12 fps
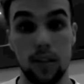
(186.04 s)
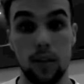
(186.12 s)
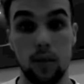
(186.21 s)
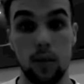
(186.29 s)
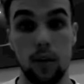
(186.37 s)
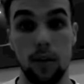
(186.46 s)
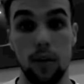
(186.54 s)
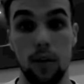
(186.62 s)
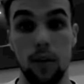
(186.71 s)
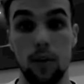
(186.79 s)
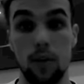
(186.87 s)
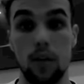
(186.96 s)
that we're going to be
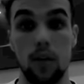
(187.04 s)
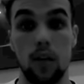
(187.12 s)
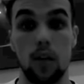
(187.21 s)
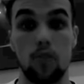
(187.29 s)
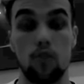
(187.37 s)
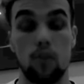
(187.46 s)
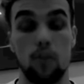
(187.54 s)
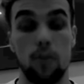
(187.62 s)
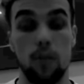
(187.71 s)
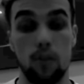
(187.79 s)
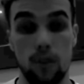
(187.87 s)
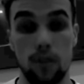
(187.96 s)
losing, dropping
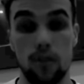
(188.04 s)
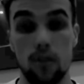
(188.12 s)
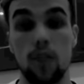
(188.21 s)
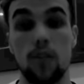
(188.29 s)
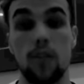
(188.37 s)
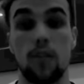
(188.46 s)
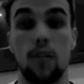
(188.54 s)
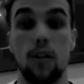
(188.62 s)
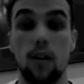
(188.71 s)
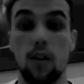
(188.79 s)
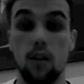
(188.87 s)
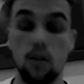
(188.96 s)
the dress sizes,
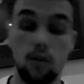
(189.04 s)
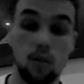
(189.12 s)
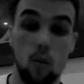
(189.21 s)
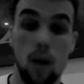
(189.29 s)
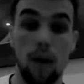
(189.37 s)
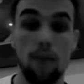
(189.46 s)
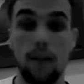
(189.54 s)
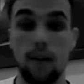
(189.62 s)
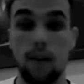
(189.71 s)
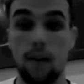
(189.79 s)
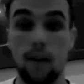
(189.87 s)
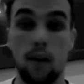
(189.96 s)
losing the weight
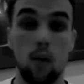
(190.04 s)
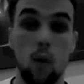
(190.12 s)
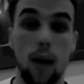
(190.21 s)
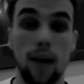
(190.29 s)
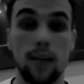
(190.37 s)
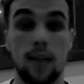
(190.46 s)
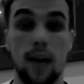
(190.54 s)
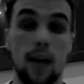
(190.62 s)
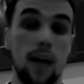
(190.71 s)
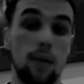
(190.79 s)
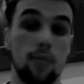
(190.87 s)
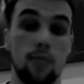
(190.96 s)
around our waist, our
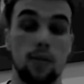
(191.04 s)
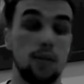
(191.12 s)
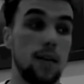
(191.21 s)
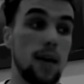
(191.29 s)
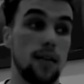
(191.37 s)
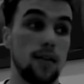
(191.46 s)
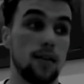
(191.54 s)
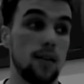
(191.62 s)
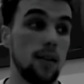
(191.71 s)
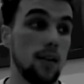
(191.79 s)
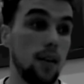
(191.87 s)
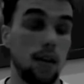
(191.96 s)
hips, our chest,
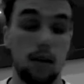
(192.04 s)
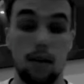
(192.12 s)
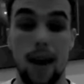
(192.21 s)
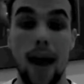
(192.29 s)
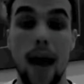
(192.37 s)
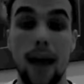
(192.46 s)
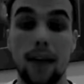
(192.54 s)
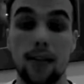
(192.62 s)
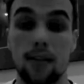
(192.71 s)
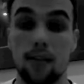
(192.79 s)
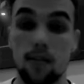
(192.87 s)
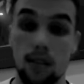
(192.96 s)
our
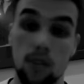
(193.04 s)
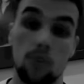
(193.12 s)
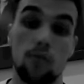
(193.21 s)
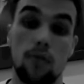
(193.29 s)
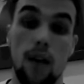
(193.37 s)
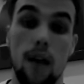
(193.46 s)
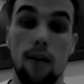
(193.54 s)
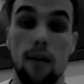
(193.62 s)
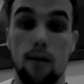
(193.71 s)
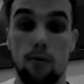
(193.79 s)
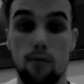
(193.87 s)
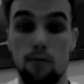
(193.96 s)
legs, that sort of
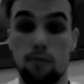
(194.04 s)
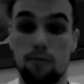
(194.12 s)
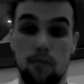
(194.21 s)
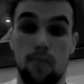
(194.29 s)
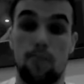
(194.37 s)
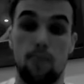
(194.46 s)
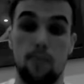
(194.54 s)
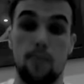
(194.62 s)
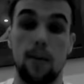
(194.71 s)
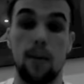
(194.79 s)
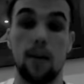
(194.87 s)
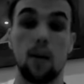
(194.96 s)
area, the
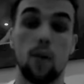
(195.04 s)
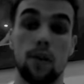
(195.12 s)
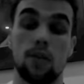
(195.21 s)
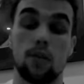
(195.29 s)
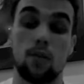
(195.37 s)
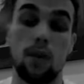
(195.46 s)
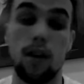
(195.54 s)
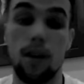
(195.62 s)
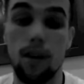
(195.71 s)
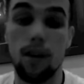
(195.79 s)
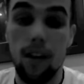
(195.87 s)
bingo wings as well,